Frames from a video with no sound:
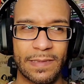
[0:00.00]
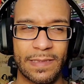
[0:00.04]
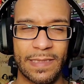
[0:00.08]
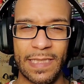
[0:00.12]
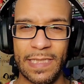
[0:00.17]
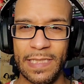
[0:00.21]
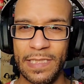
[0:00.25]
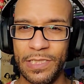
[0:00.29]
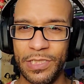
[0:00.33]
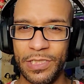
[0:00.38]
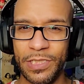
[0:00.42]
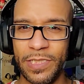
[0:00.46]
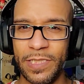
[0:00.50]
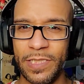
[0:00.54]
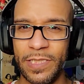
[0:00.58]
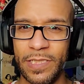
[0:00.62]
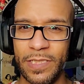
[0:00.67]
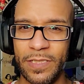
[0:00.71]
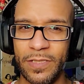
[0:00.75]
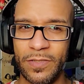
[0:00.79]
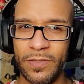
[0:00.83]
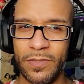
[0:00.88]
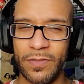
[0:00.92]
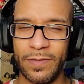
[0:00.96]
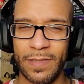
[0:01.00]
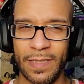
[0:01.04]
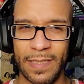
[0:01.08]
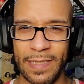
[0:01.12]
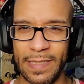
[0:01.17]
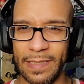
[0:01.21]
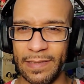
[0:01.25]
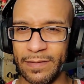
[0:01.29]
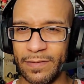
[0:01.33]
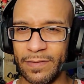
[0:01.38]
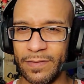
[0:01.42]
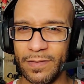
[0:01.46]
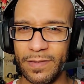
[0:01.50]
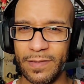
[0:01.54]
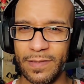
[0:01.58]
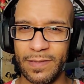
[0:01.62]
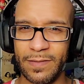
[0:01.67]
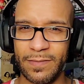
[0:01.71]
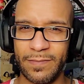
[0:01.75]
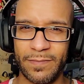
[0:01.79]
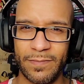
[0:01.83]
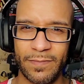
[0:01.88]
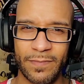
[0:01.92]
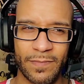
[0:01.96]
dingy, like
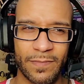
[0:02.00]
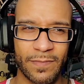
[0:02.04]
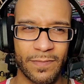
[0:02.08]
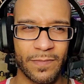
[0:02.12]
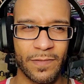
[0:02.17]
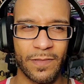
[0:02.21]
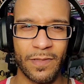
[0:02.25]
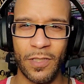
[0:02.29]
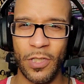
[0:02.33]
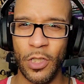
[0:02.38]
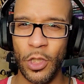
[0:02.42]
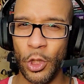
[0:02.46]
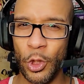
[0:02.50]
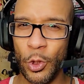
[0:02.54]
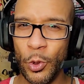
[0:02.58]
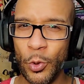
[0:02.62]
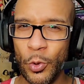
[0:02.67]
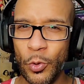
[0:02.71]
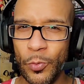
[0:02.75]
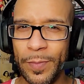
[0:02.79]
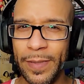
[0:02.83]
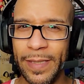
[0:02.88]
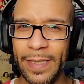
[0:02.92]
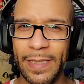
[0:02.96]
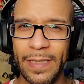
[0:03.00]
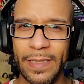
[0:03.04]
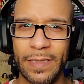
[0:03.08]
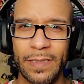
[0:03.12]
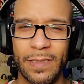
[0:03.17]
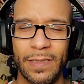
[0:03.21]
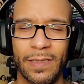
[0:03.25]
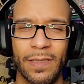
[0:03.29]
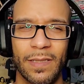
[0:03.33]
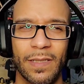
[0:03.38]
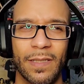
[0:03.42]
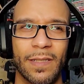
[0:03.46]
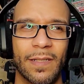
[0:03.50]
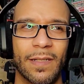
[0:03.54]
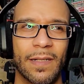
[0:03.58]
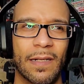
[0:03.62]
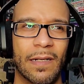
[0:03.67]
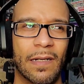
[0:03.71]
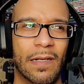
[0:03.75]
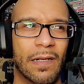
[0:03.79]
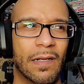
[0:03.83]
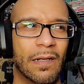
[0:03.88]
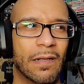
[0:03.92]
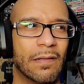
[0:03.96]
gloomy,
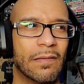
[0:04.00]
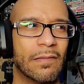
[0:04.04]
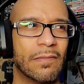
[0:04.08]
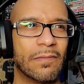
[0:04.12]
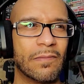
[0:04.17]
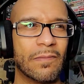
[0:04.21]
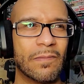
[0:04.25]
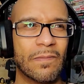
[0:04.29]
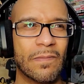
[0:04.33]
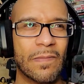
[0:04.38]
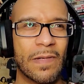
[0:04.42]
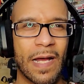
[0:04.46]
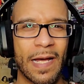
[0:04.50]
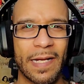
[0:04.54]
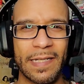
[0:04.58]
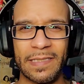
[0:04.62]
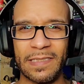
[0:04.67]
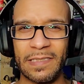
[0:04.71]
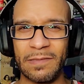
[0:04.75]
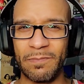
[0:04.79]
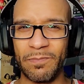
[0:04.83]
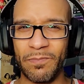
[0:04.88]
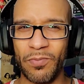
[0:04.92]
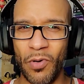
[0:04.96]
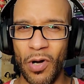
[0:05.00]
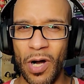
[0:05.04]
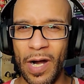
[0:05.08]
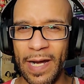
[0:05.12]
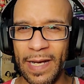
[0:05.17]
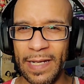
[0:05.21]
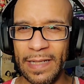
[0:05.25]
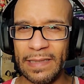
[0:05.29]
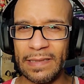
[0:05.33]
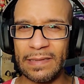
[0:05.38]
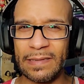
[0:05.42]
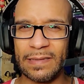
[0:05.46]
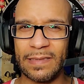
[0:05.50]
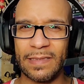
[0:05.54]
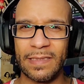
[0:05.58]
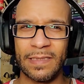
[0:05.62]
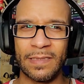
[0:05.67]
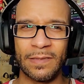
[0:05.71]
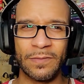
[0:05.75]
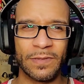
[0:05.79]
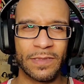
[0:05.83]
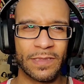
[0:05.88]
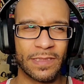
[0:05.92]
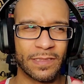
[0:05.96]
not as bright.
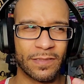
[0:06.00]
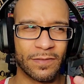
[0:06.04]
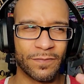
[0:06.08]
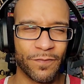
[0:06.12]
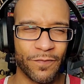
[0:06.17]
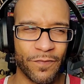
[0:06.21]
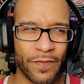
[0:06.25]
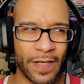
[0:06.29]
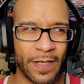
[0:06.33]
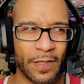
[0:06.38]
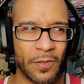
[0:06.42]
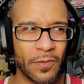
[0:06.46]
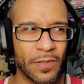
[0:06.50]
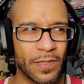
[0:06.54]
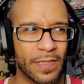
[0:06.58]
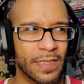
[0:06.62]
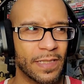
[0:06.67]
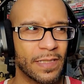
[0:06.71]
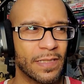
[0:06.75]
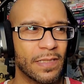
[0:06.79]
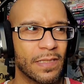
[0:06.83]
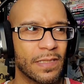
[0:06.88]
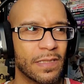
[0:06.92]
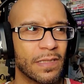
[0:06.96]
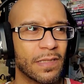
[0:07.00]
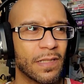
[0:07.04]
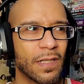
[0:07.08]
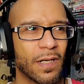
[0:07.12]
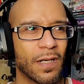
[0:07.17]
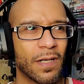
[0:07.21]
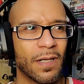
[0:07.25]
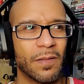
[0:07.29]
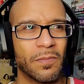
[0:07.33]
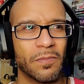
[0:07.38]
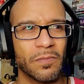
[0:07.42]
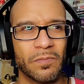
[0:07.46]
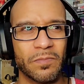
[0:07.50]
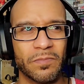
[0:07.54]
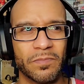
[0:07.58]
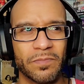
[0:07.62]
It was just very, how